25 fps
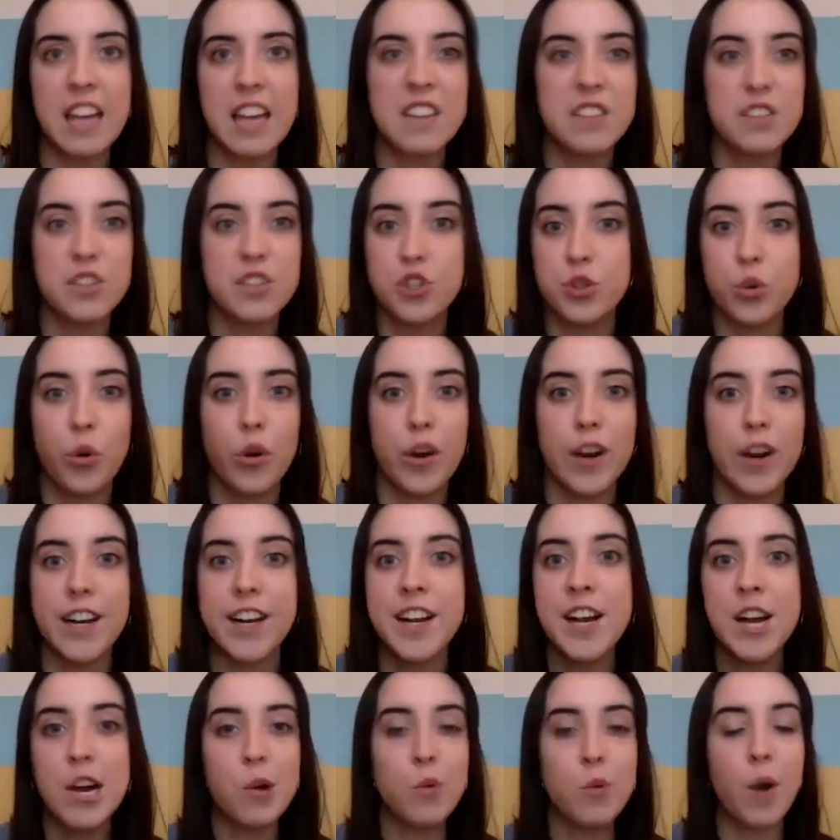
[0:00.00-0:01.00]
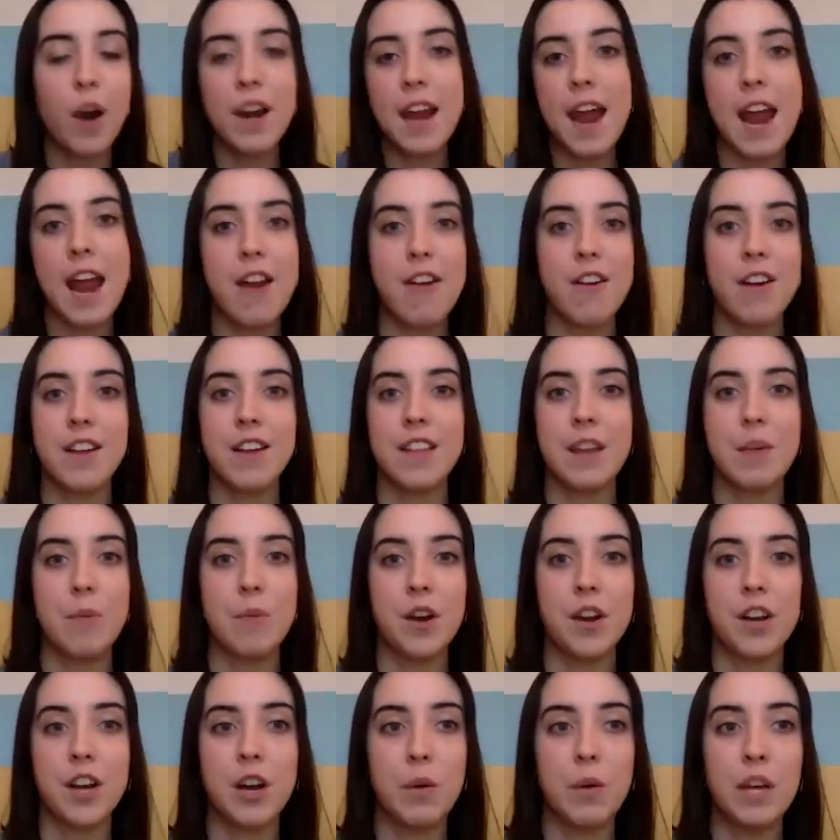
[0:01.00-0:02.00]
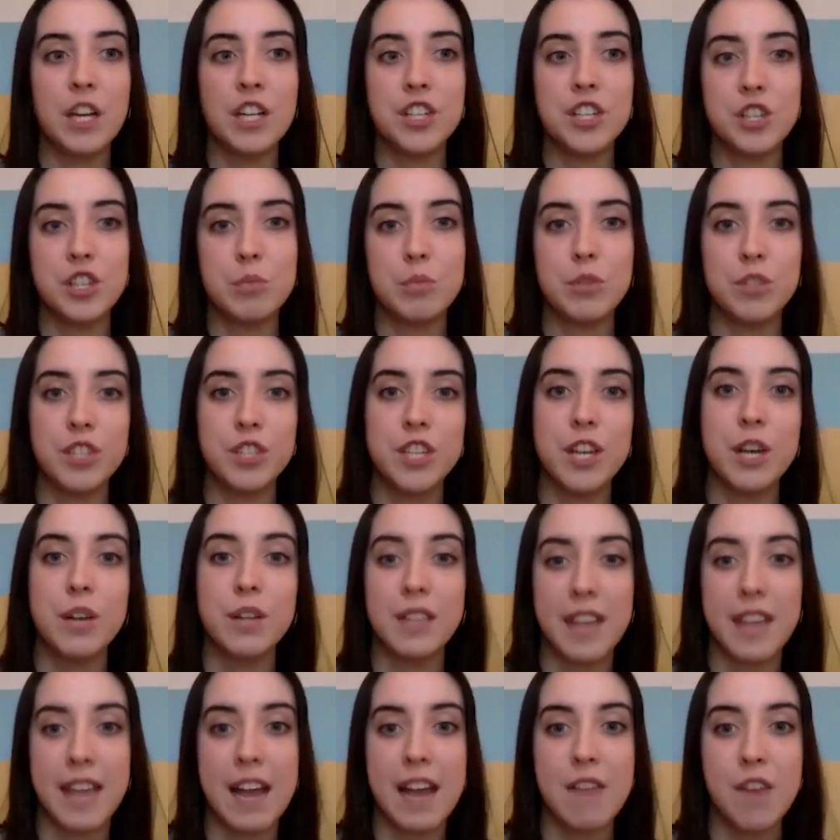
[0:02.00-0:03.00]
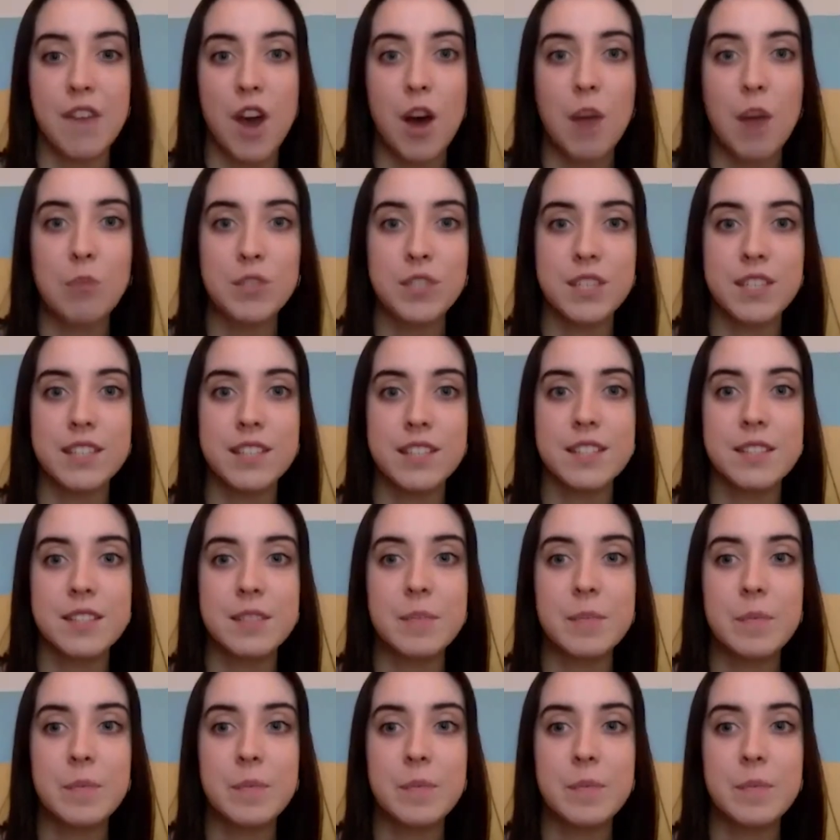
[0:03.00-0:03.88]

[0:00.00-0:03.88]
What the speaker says: isn't sure what area they want to go into, but to know that they have options?